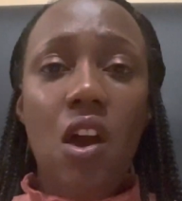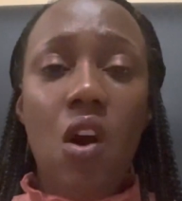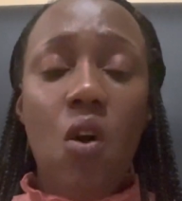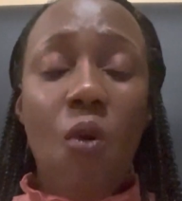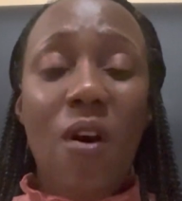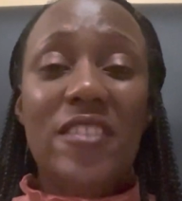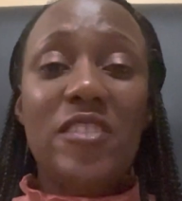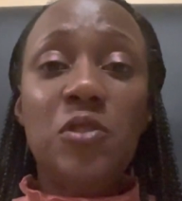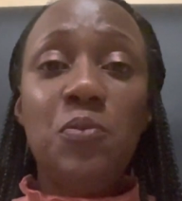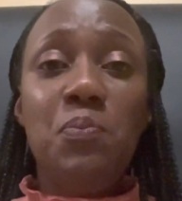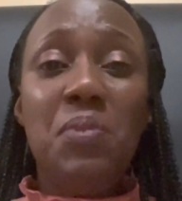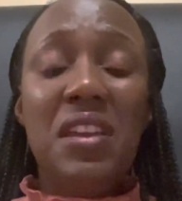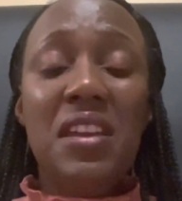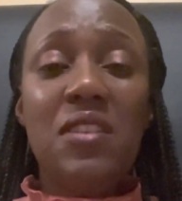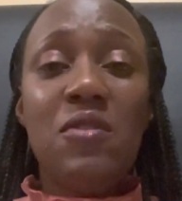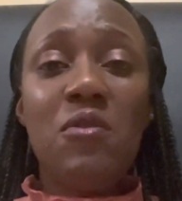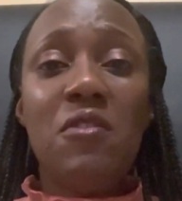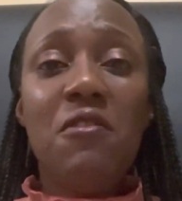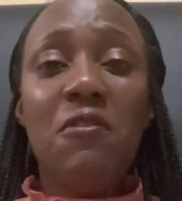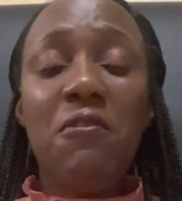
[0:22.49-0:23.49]
was
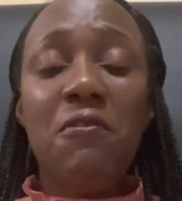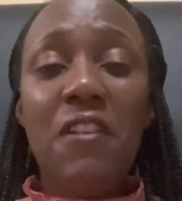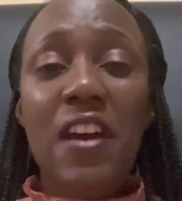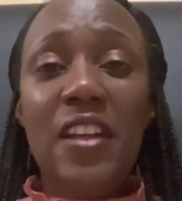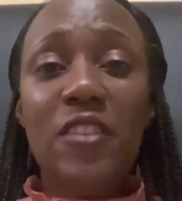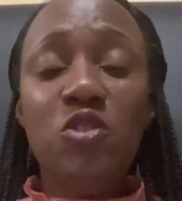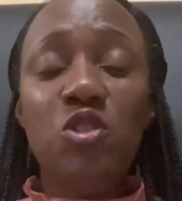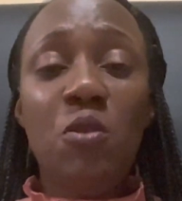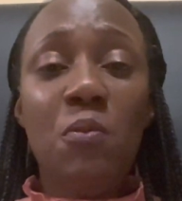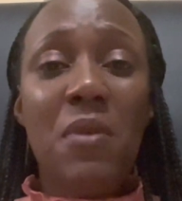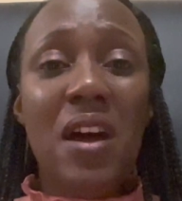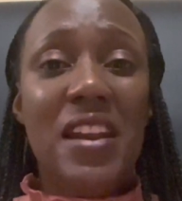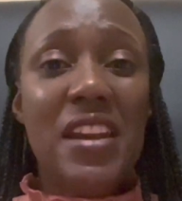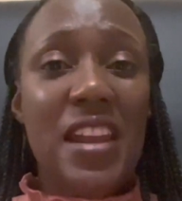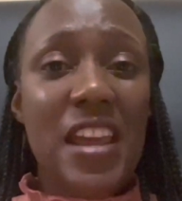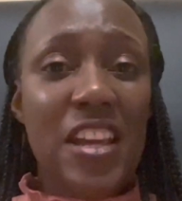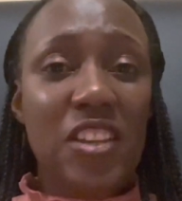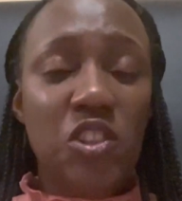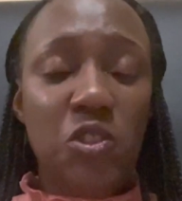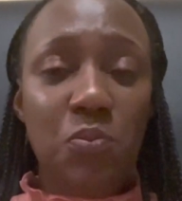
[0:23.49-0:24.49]
being referred to
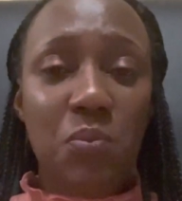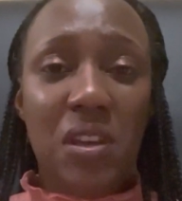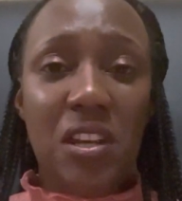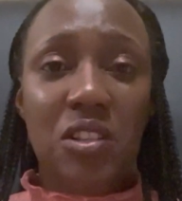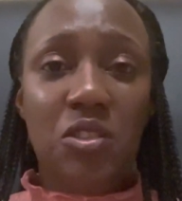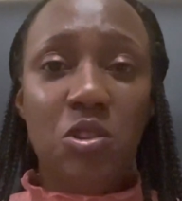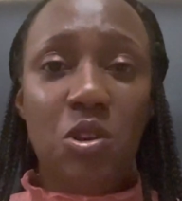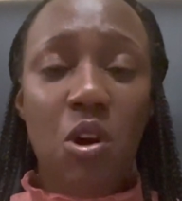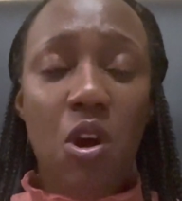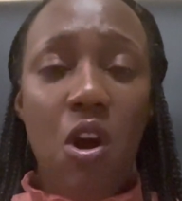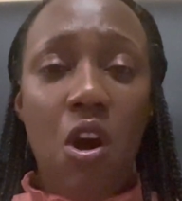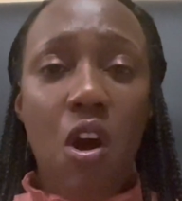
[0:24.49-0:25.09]
management